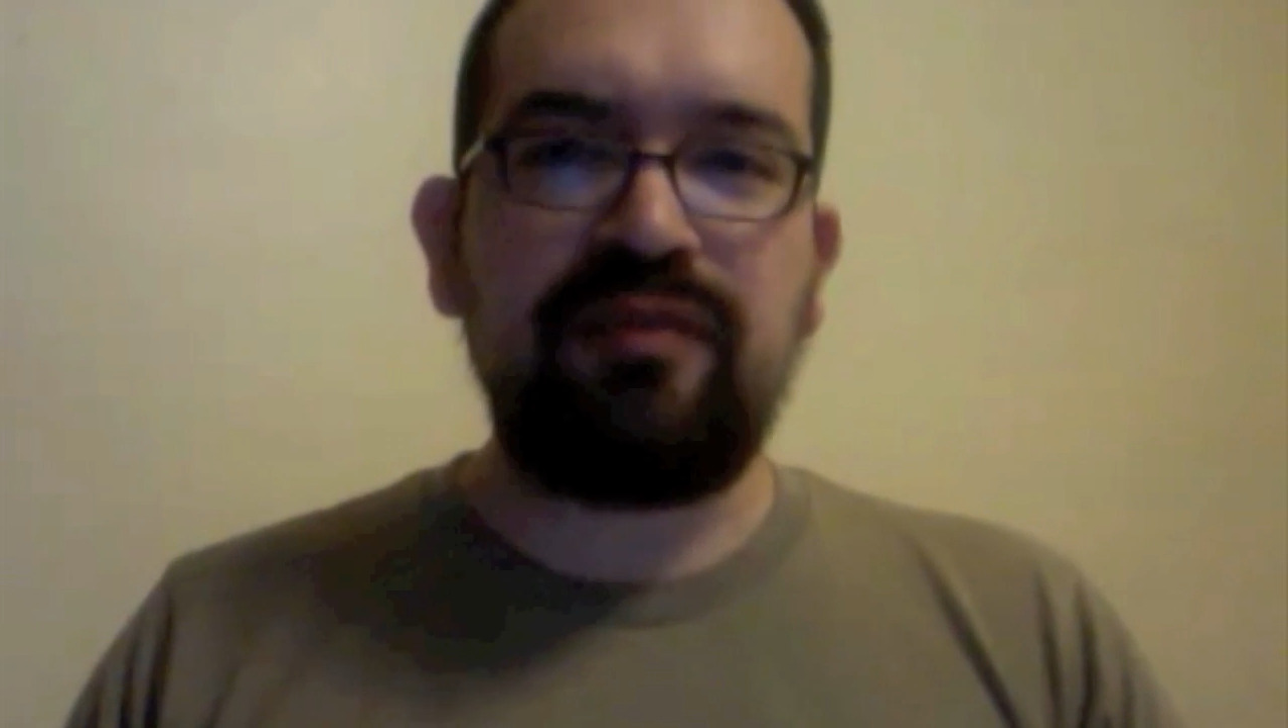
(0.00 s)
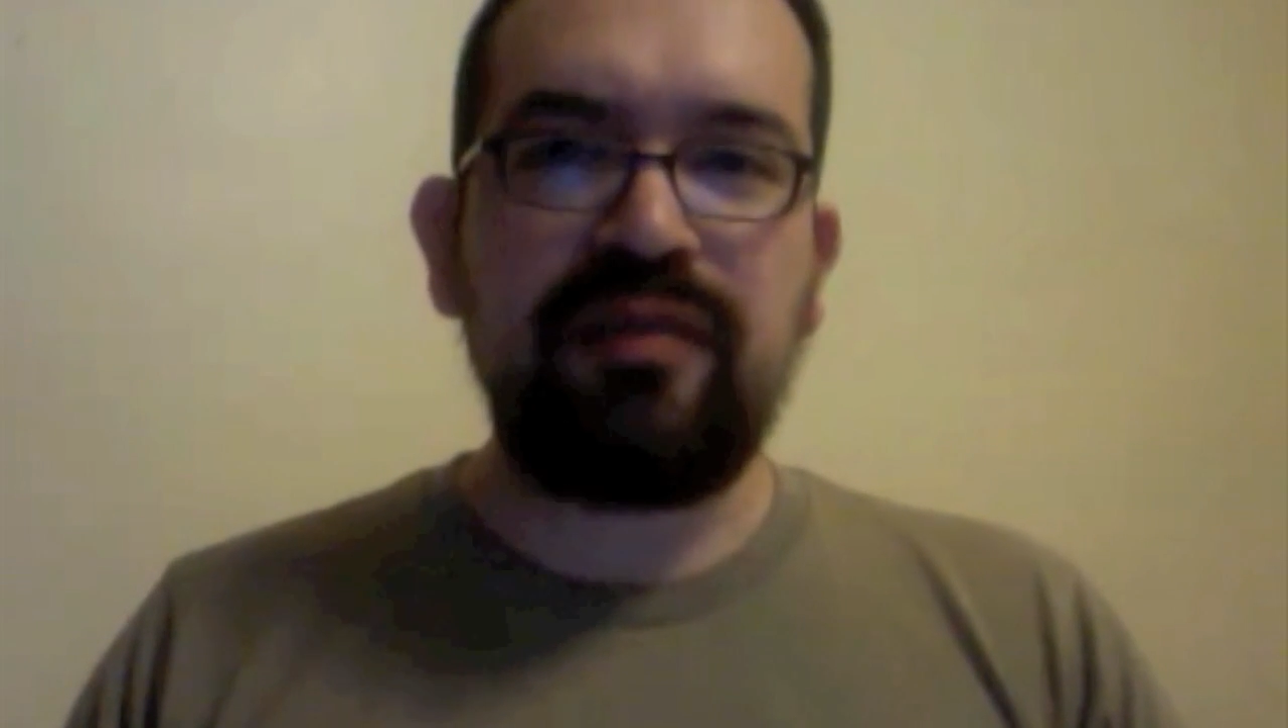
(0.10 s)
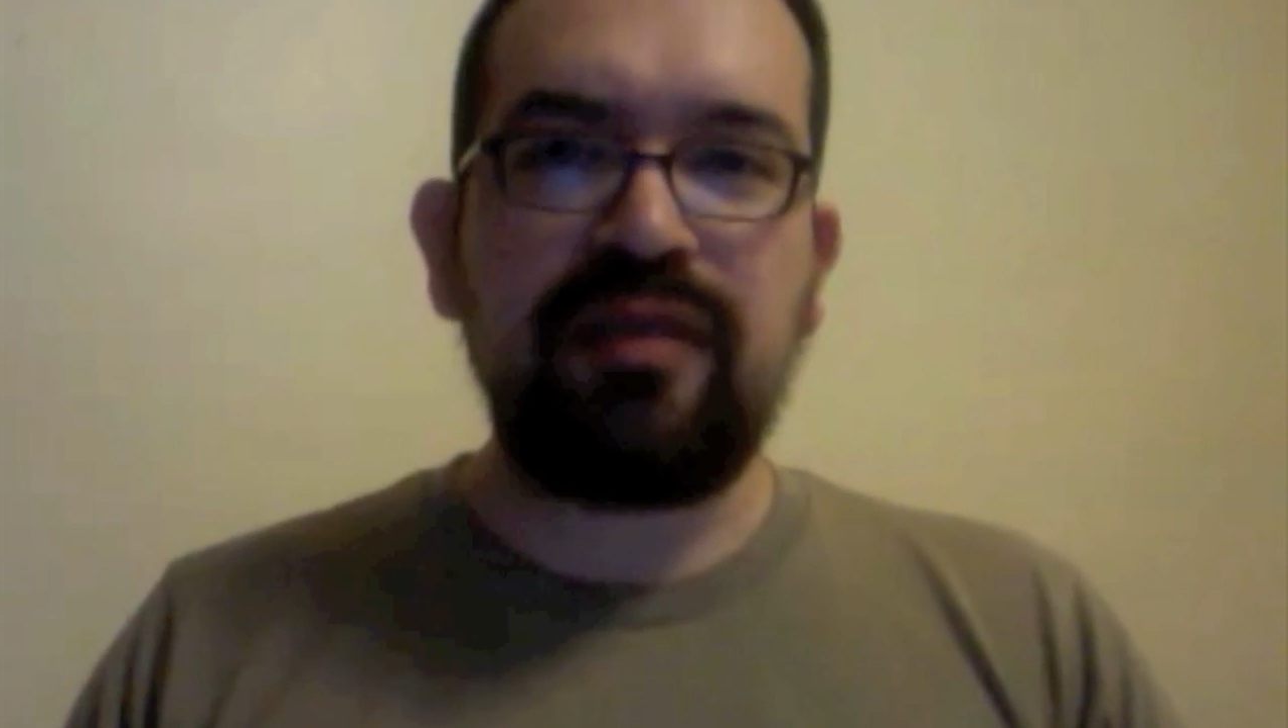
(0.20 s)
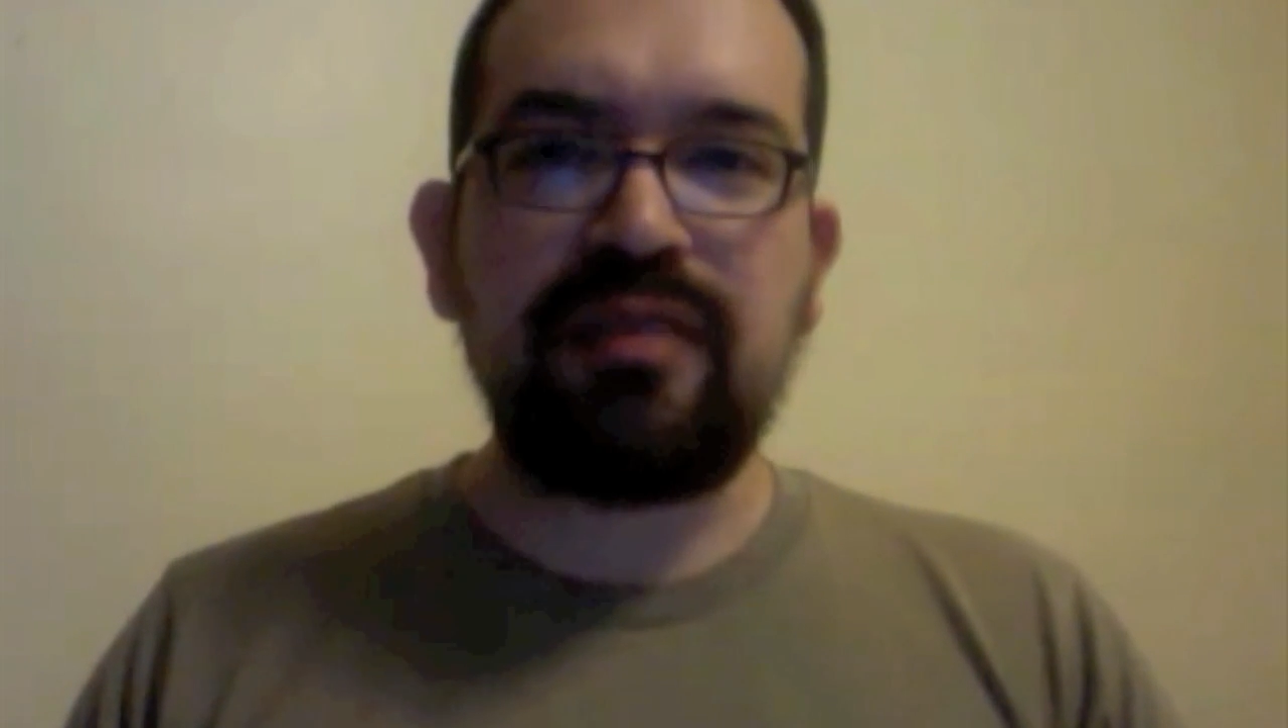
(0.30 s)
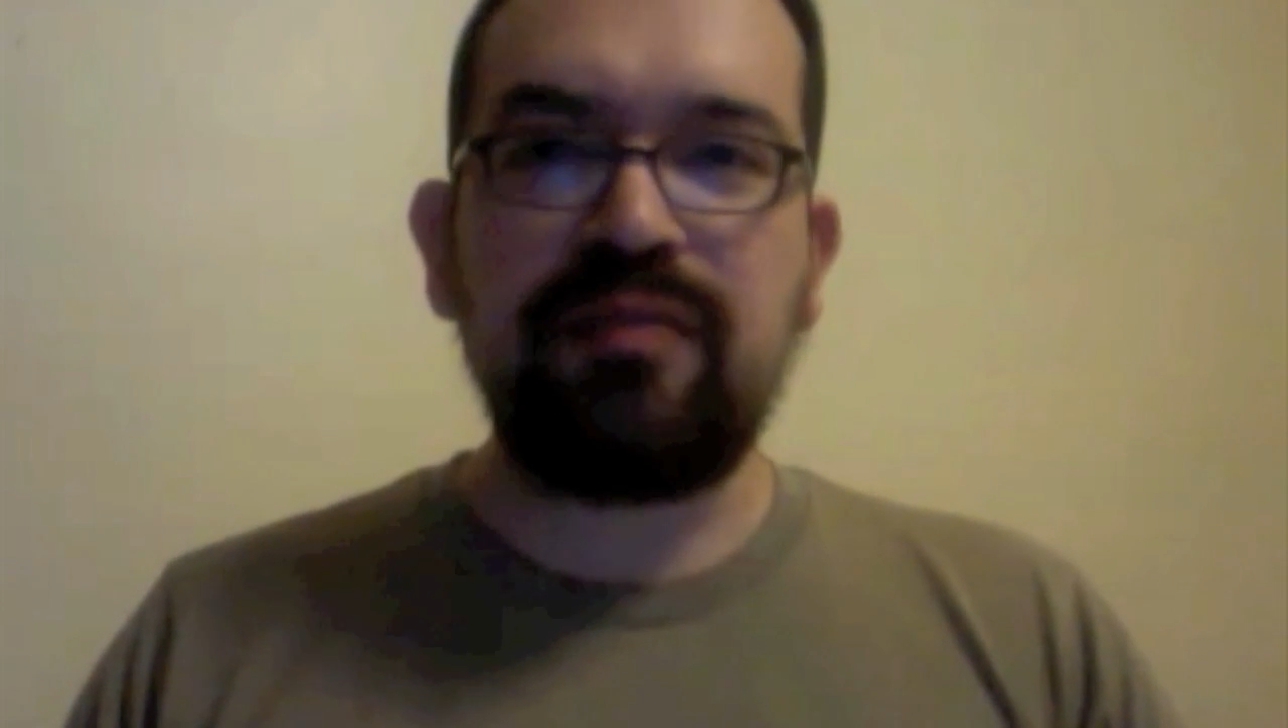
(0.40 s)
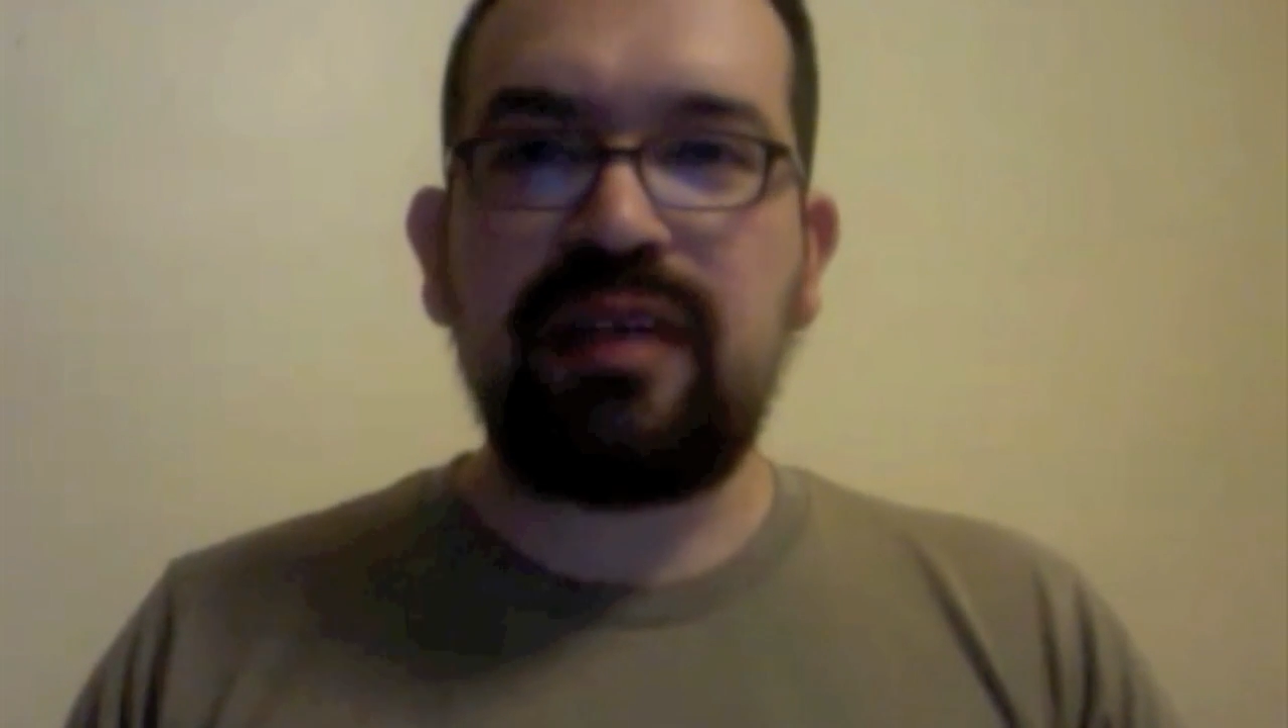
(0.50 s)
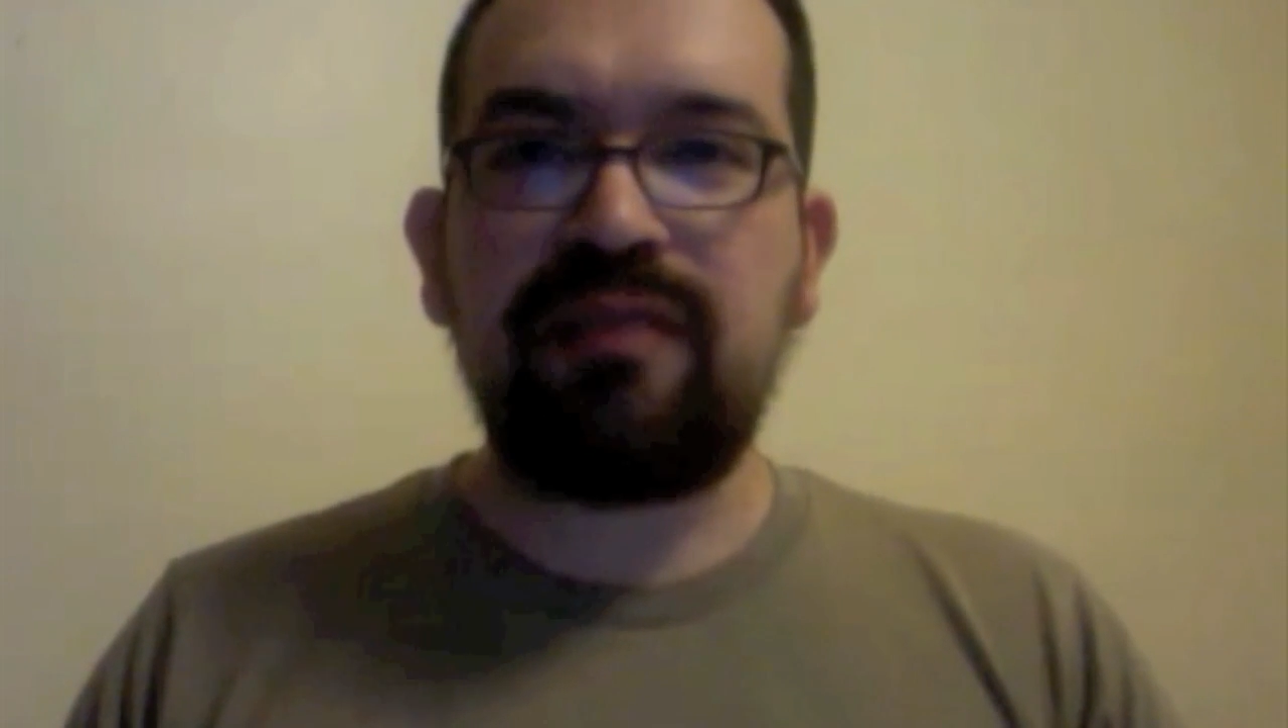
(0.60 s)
few things we